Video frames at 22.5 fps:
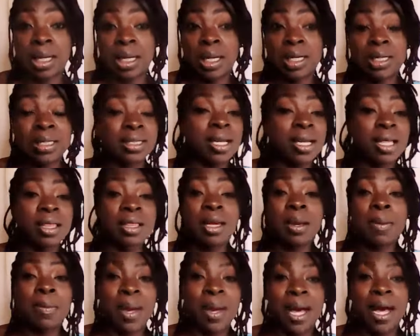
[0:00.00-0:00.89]
It's
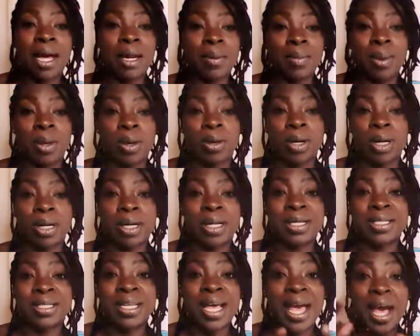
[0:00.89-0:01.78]
nothing bad about it.
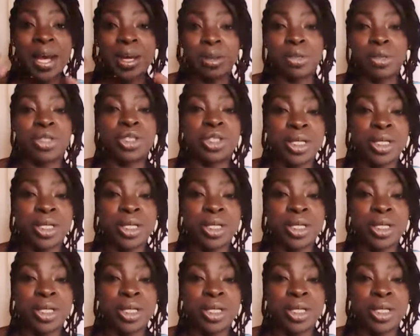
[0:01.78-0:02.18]
It's energy.